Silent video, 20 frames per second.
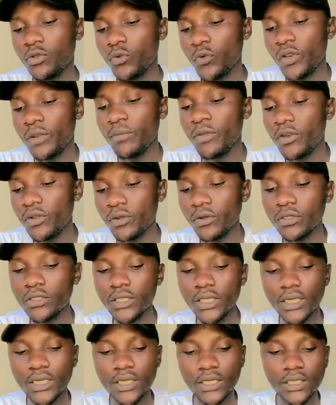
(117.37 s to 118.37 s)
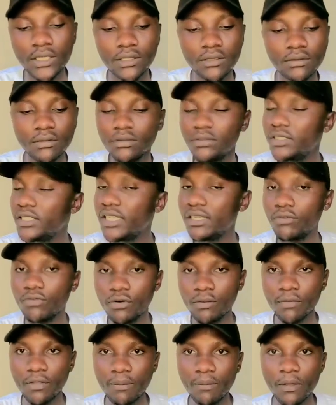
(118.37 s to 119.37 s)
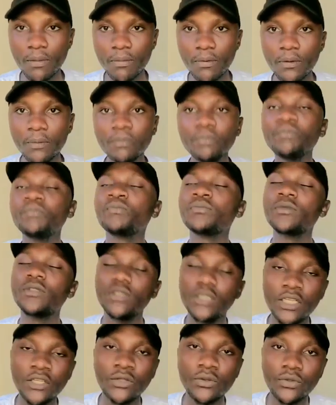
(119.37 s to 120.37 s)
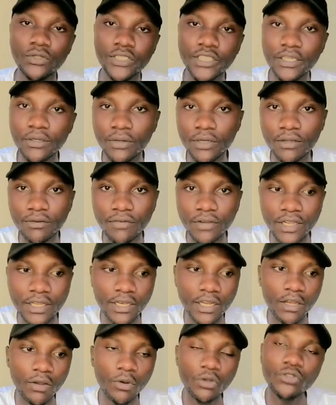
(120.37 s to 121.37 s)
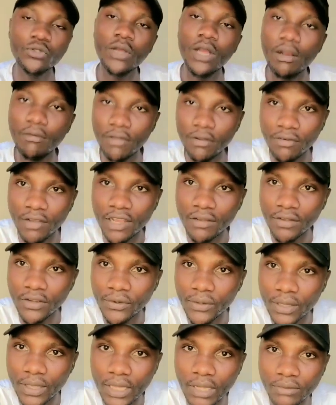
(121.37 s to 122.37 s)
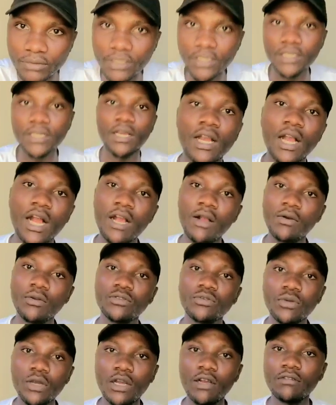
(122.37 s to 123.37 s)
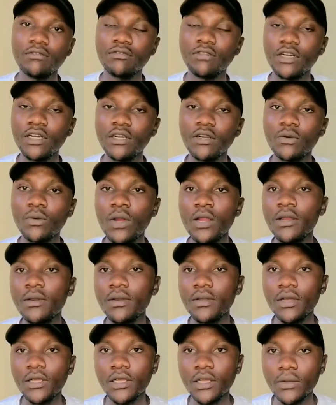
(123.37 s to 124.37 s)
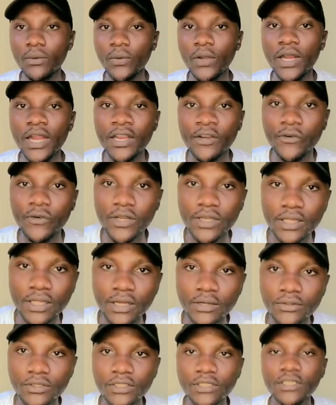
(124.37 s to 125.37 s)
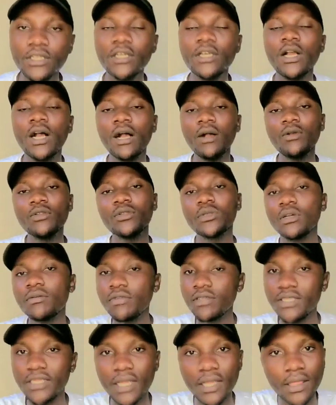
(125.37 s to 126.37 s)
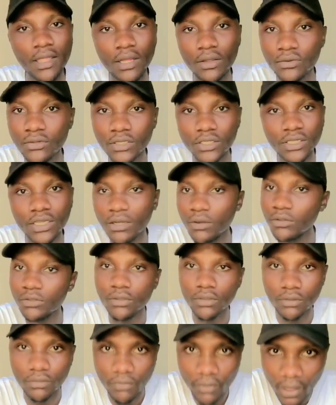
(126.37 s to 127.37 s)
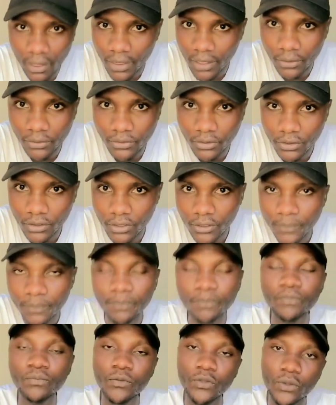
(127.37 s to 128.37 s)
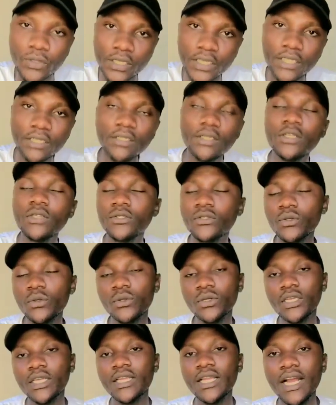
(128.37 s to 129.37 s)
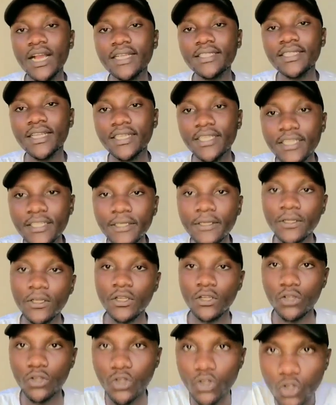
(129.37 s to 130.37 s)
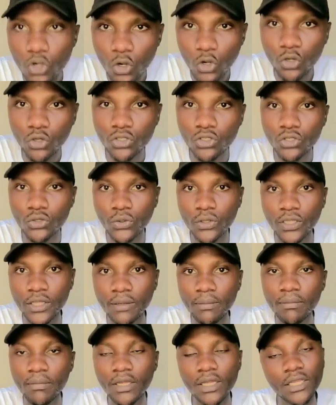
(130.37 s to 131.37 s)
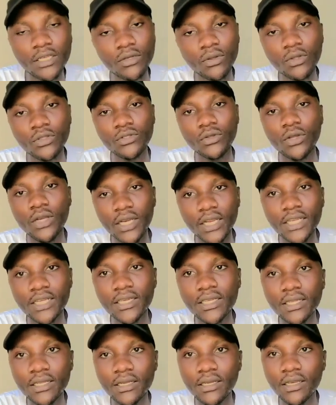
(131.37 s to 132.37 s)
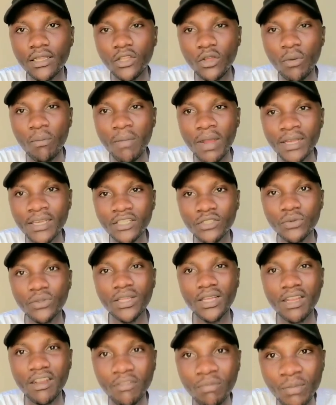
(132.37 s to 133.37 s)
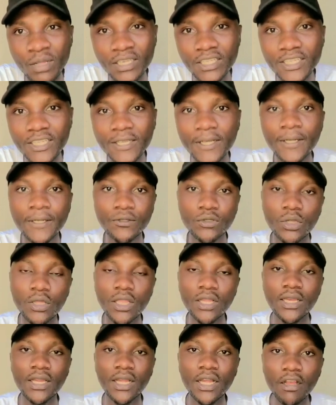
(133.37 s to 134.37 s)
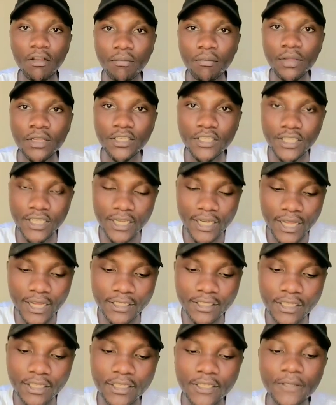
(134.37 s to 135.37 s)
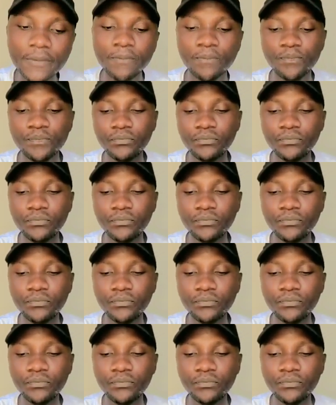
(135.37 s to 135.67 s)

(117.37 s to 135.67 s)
3 million uh, debt from the people then you say okay fine i also have a 500000 i also have uh, one uh, 100000 i also have a 10000 i also have 5000 okay so you can actually go to them and also lend your money to the government so that the government can actually